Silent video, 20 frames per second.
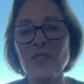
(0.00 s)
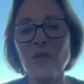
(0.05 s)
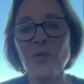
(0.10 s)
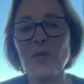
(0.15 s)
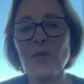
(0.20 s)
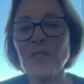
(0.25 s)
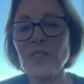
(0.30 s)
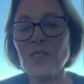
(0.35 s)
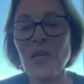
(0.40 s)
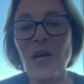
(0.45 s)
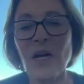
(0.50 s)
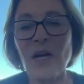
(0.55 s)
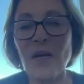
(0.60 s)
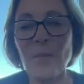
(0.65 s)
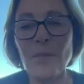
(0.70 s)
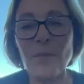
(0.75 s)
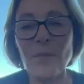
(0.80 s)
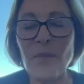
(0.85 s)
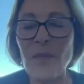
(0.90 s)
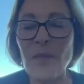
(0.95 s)
so much
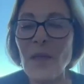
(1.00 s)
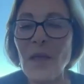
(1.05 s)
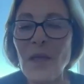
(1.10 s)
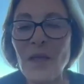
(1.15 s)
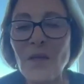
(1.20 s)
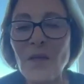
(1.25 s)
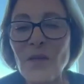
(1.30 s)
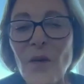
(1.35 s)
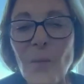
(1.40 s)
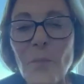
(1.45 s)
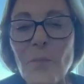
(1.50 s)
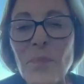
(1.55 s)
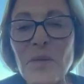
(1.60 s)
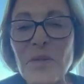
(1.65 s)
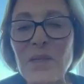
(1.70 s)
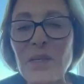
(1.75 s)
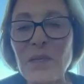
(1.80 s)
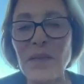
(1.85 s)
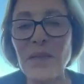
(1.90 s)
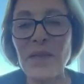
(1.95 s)
time,
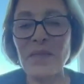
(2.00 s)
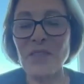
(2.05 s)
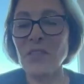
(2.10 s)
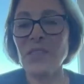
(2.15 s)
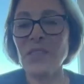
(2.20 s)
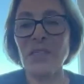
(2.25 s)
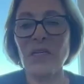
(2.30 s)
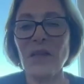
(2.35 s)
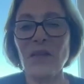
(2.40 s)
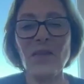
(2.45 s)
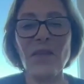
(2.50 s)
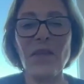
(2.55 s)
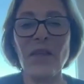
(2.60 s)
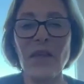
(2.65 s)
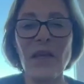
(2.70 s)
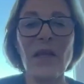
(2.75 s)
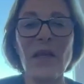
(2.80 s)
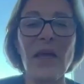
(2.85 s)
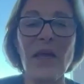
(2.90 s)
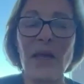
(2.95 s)
building that silly
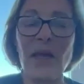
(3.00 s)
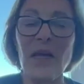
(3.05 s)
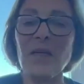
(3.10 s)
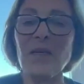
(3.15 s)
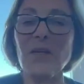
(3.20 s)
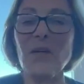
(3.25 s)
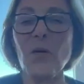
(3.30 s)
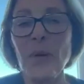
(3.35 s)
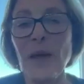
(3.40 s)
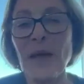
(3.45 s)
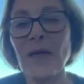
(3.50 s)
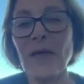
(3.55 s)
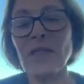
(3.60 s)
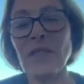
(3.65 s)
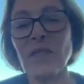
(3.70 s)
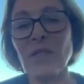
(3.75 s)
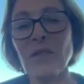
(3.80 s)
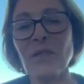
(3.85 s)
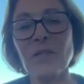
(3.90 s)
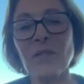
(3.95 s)
thing and go back
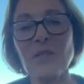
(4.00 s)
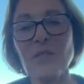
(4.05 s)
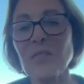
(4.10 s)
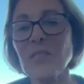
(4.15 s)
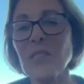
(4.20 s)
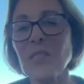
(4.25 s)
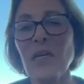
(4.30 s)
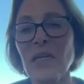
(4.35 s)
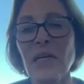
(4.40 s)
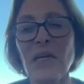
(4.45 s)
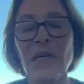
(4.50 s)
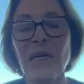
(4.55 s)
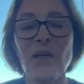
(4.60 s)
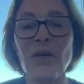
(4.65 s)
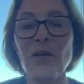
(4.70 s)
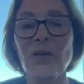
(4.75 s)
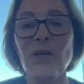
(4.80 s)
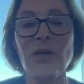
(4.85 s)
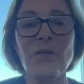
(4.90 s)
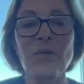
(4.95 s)
to studying
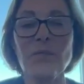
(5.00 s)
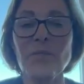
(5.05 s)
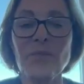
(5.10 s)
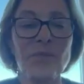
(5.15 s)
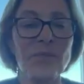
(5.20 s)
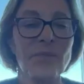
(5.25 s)
your